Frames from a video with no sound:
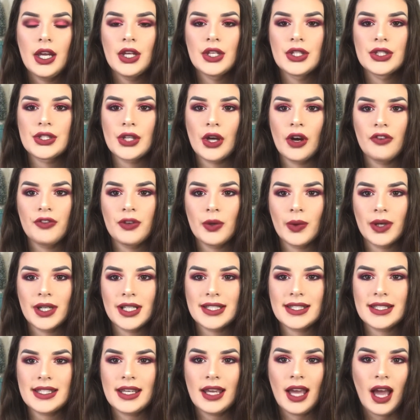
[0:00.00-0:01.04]
So if you want
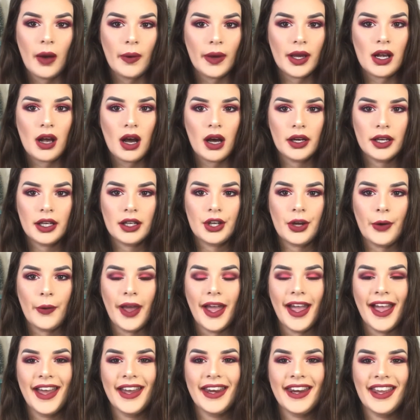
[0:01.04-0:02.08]
to see how I got it, go
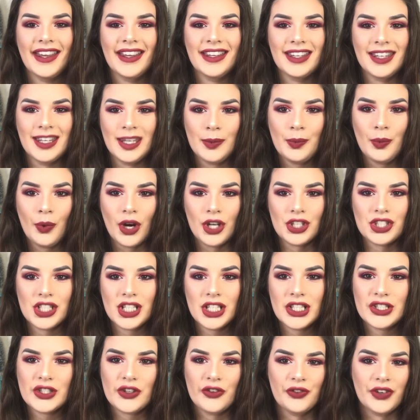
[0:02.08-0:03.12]
ahead and keep
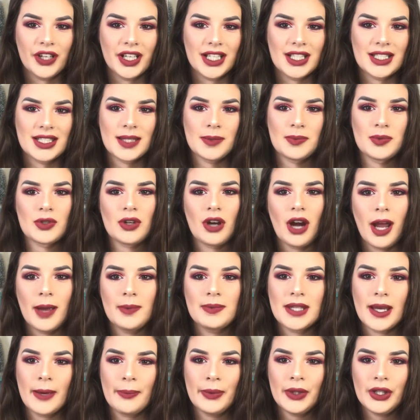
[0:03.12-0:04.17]
watching. Don't forget to
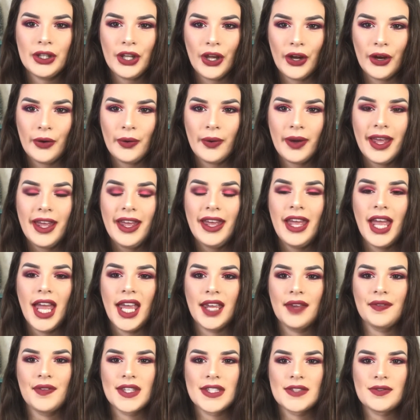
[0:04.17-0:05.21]
subscribe down below and
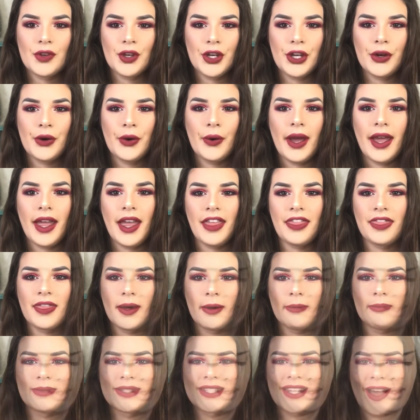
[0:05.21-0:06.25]
give this video a
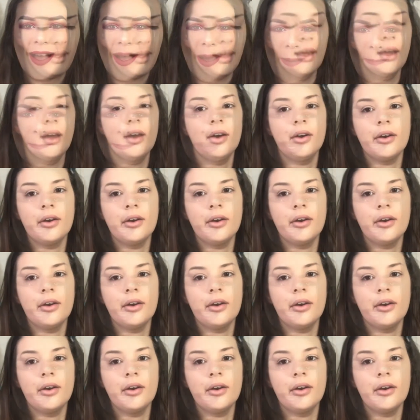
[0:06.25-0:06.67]
thumbs up.